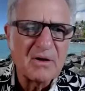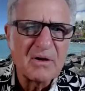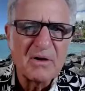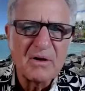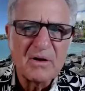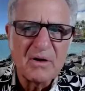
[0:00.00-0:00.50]

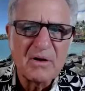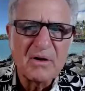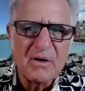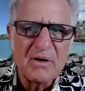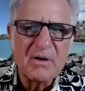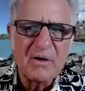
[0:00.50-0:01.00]

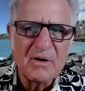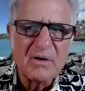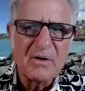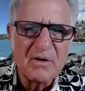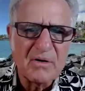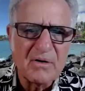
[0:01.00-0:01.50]

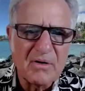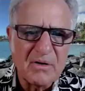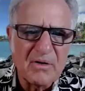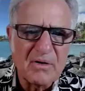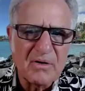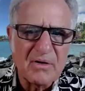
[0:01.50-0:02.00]

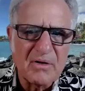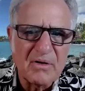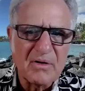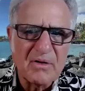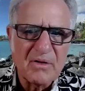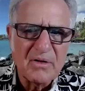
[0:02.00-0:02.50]

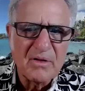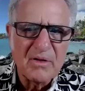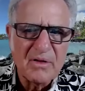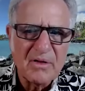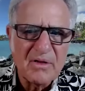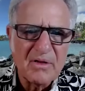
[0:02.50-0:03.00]

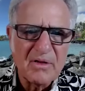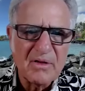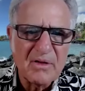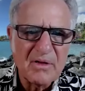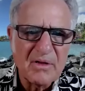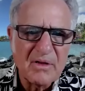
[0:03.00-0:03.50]

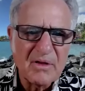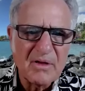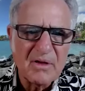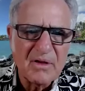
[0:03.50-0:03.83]
(not speaking)